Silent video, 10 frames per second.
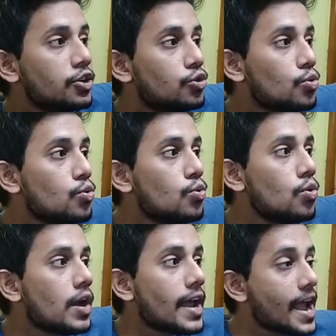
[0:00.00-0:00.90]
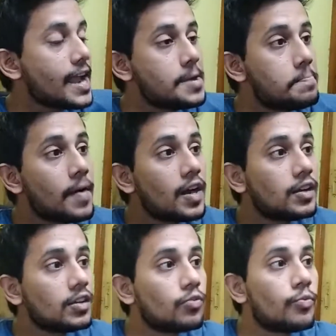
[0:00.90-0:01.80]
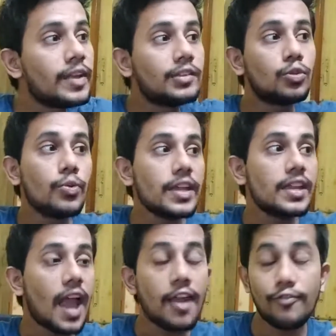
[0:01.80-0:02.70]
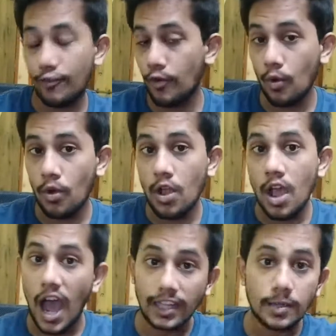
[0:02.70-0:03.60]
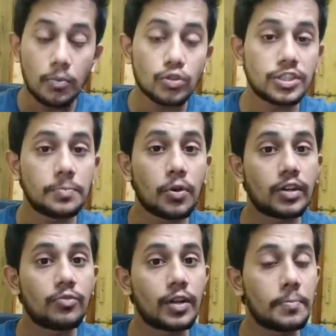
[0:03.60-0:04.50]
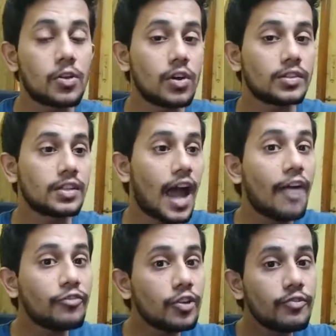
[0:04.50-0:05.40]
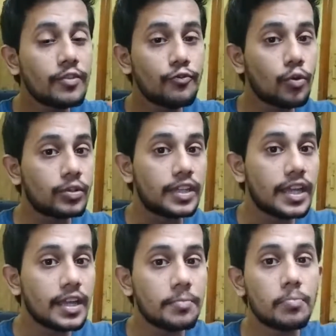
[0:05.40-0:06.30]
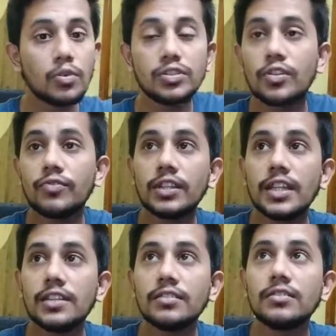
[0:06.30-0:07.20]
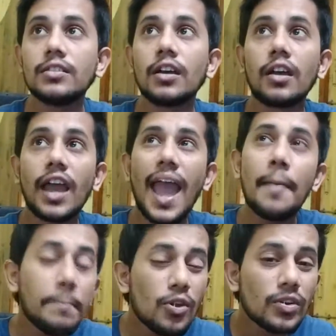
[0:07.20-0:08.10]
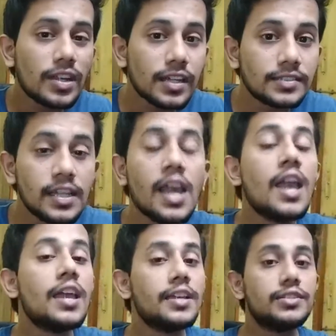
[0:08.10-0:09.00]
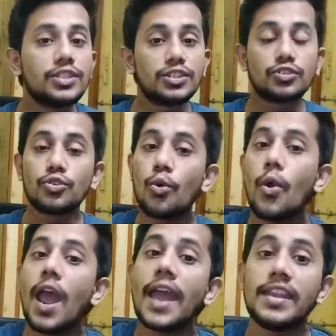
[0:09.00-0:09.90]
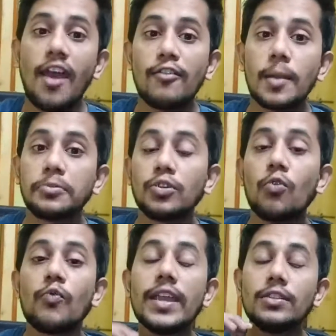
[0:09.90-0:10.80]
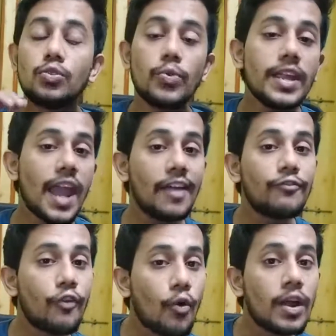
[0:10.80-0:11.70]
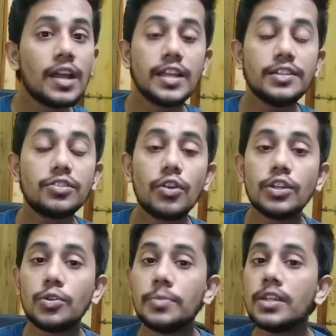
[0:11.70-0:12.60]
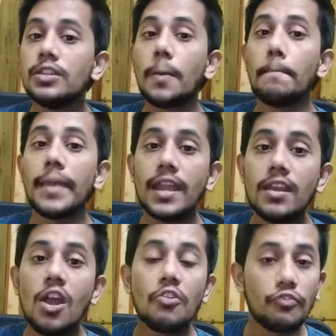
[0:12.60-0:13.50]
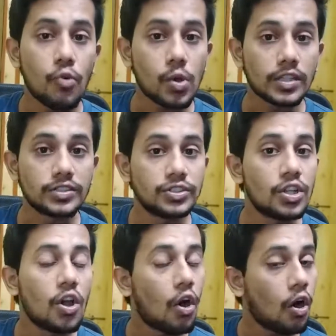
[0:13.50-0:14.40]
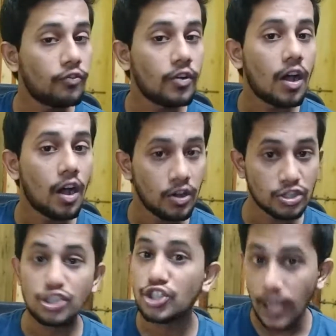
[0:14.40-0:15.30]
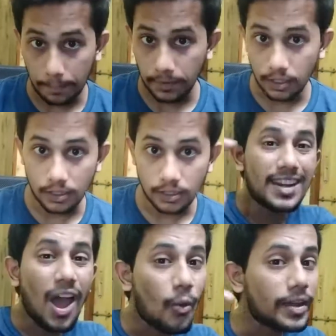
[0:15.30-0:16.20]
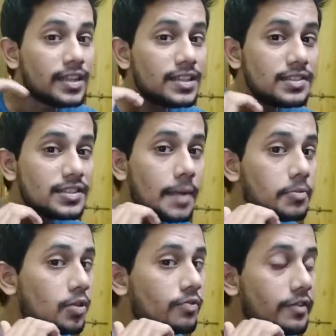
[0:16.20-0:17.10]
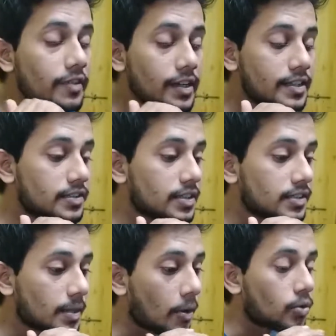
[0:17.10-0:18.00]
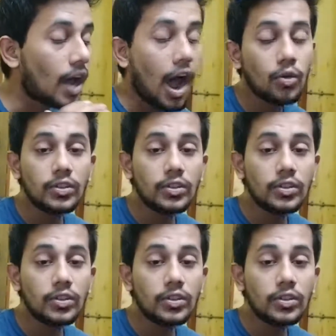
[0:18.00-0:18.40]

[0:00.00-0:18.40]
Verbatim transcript: to eight, but week three and four are the most important one, because after week four they most of the thing the embryo does is just grow and develop. So week three and four is going to be the main focus of our chapter. Now in this chapter we will discuss about how